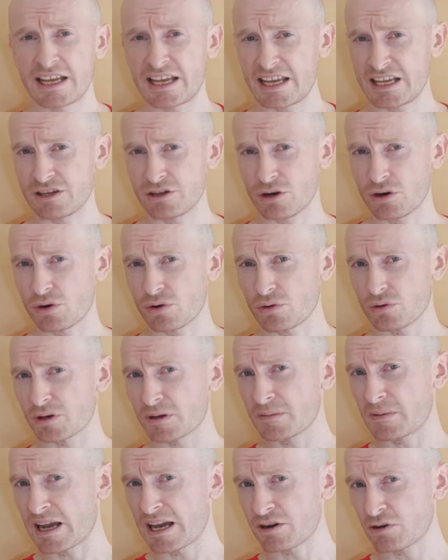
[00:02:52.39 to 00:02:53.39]
in
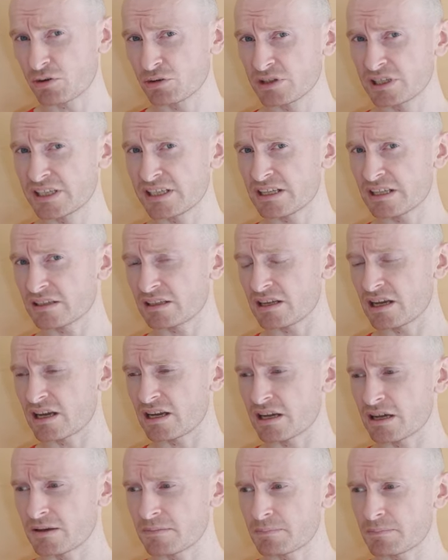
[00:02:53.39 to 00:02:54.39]
oak, and only
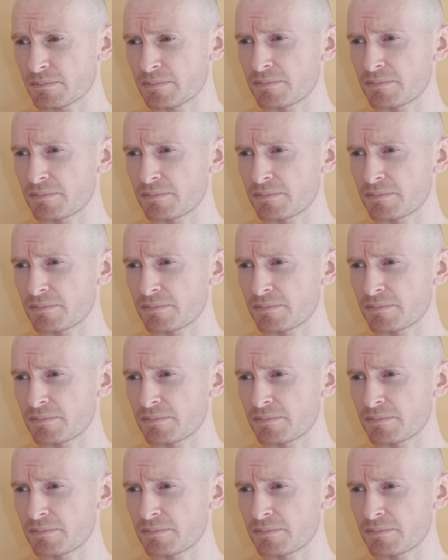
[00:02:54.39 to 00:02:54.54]
a